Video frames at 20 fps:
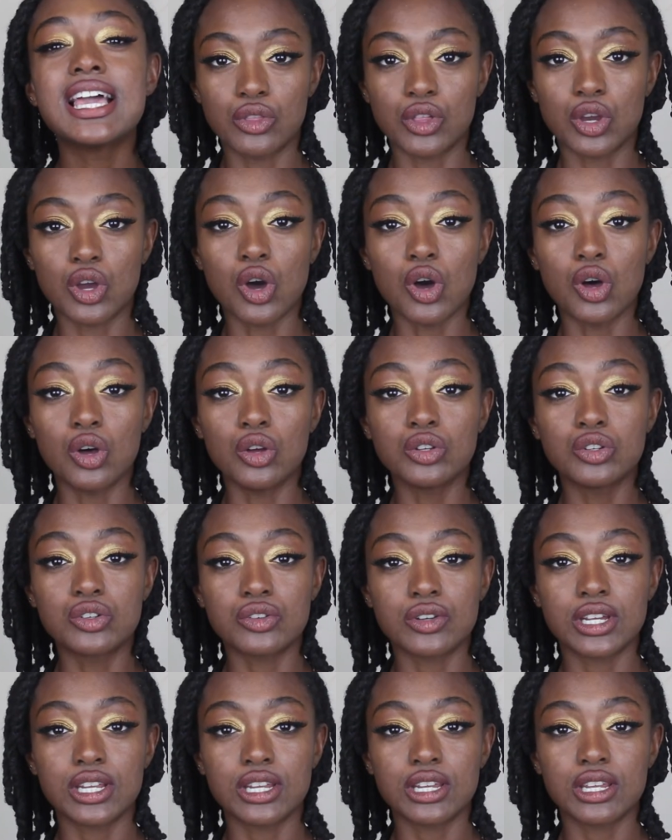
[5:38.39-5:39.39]
The
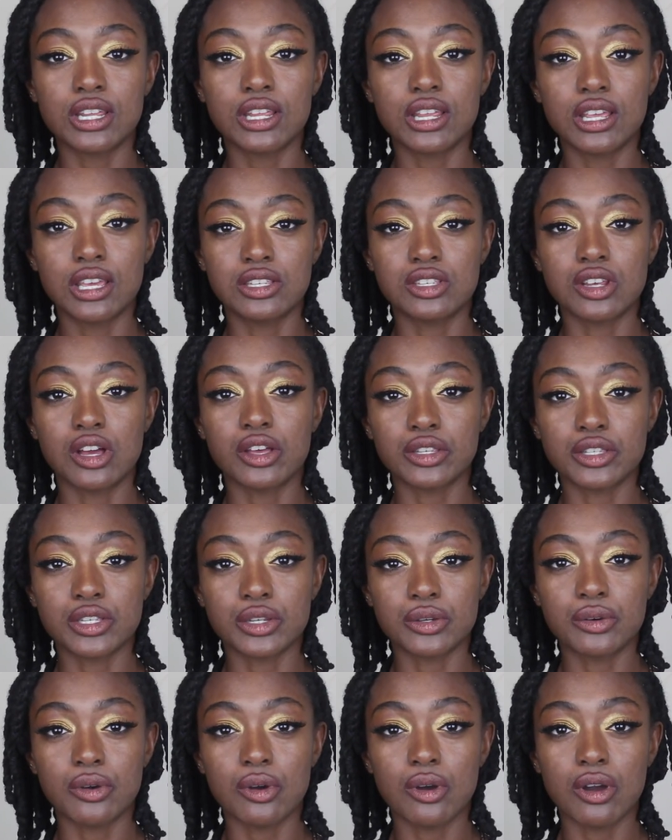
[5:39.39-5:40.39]
cauldron is
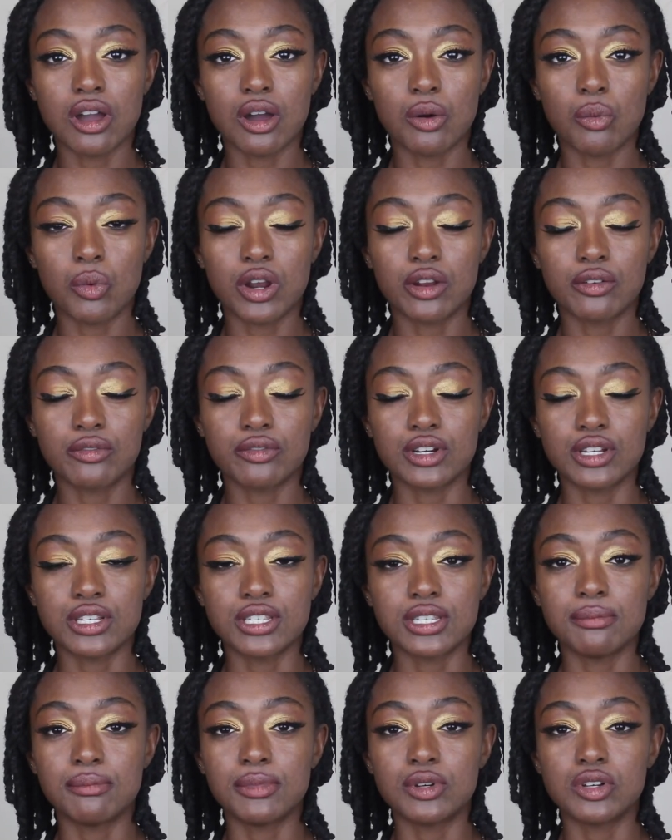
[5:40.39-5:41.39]
also one of her
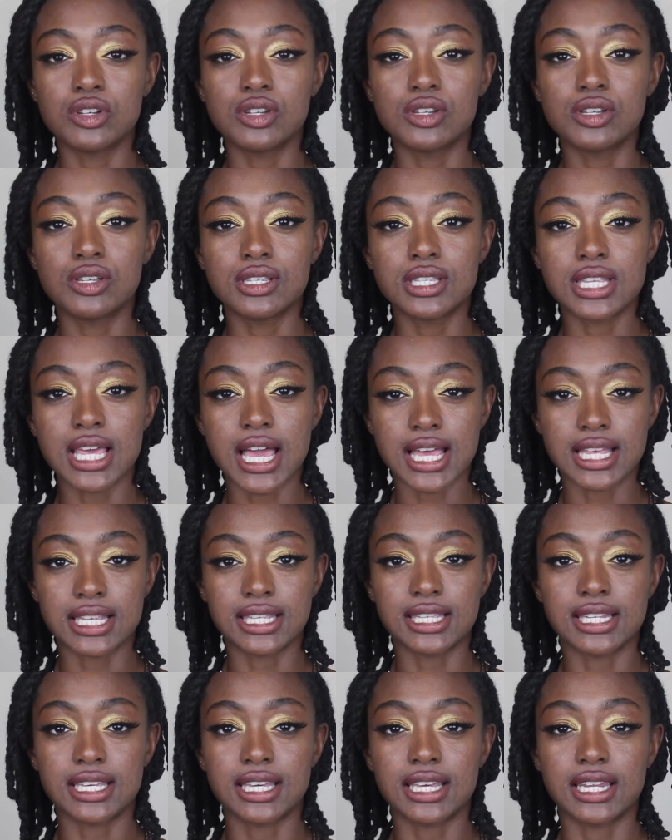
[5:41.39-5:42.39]
symbols,
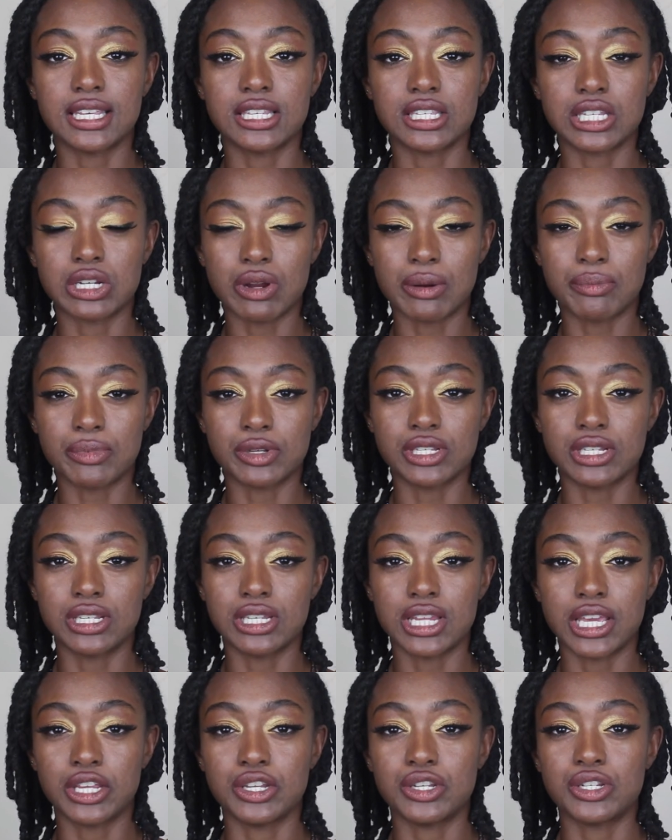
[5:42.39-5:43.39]
as it is a
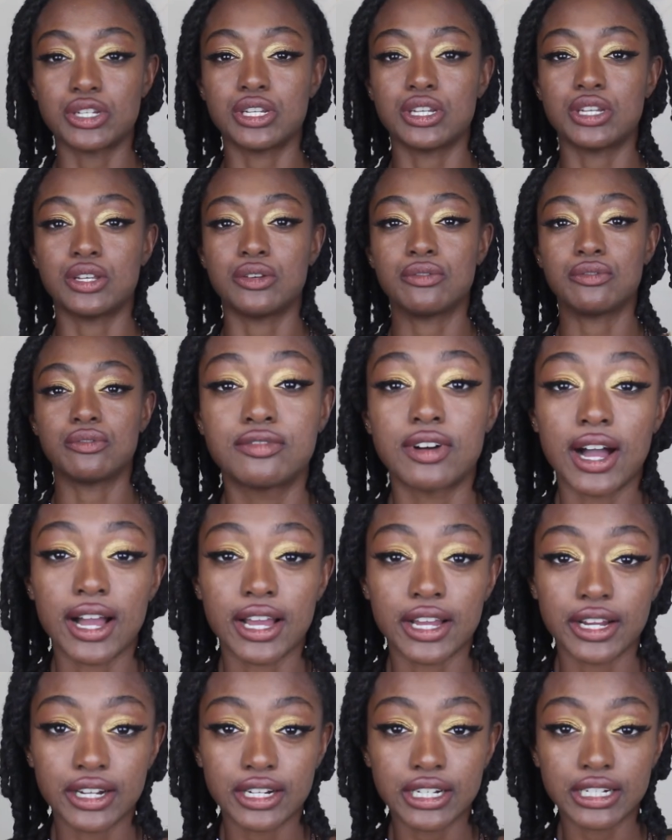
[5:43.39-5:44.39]
representation of
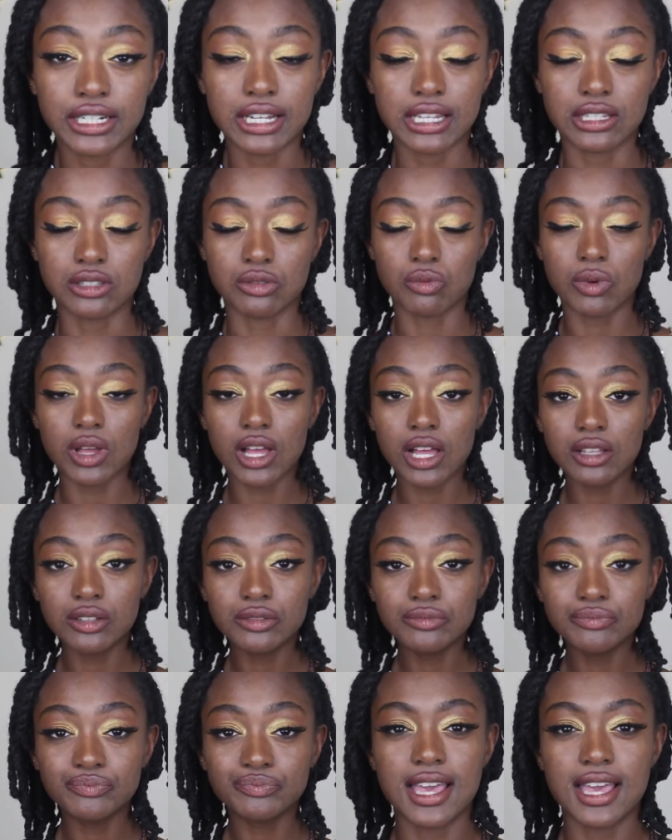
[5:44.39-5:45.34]
fire as well.